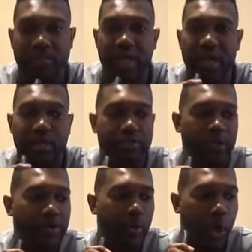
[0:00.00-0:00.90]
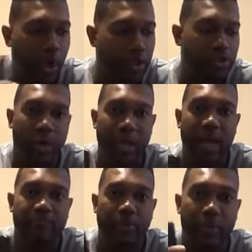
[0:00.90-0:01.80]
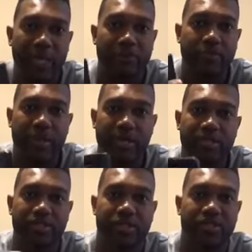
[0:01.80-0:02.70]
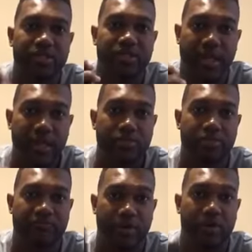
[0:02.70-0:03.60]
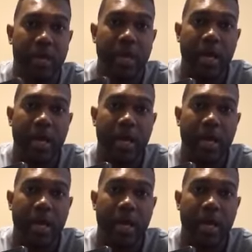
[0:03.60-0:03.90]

It's, he's trying to walk into our life, but we have to make a decision to answer the phone.